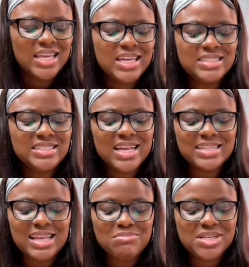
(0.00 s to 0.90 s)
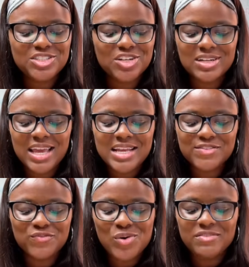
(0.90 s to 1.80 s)
It says I missed your
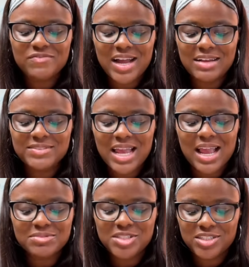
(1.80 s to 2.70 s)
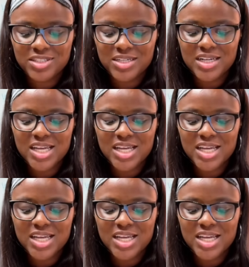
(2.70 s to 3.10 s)
class 45 times this year.